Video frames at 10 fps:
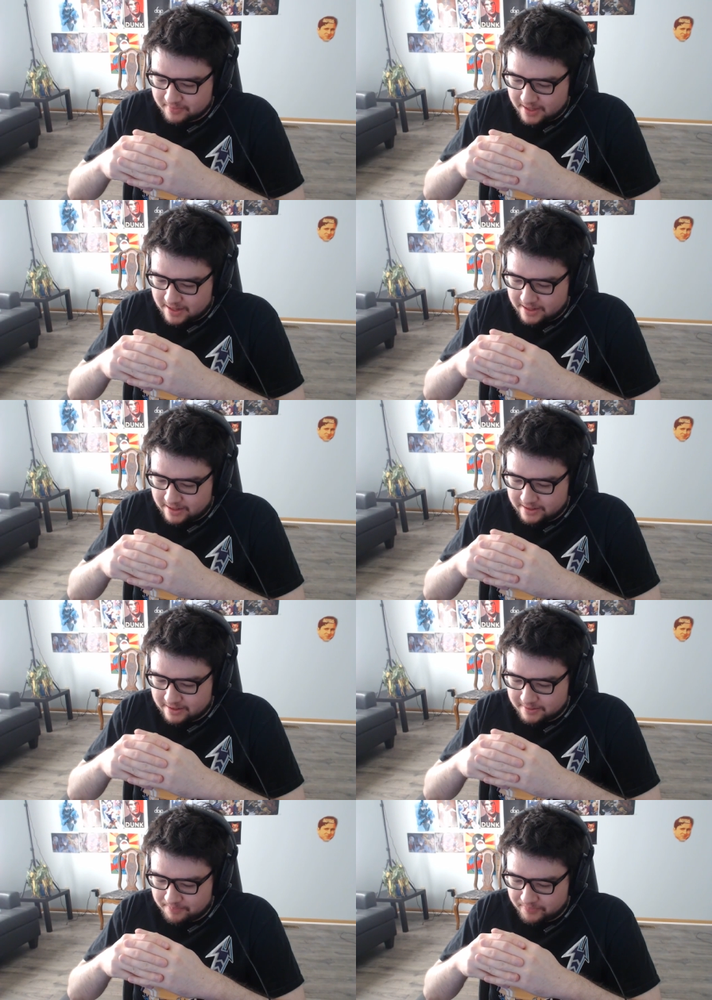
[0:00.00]

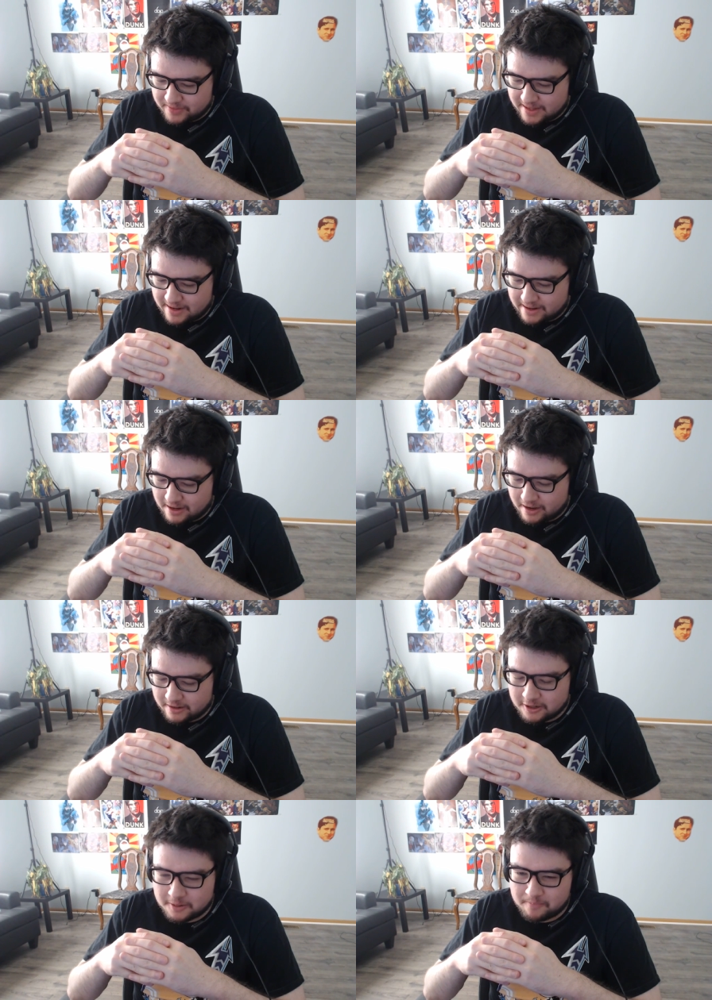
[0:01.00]
and then I got
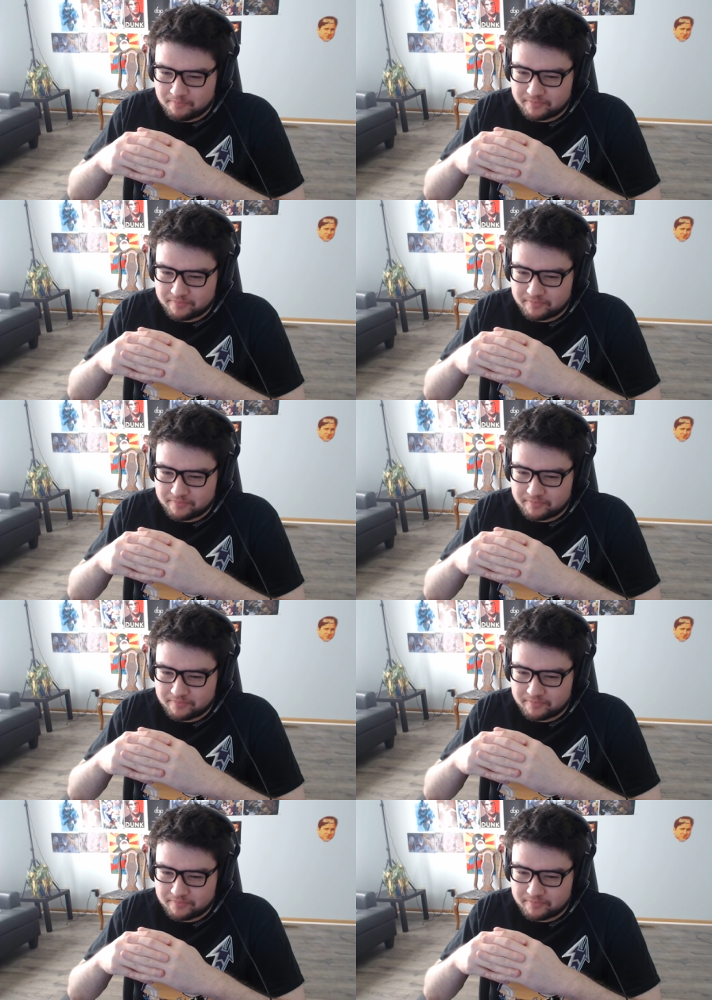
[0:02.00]
up,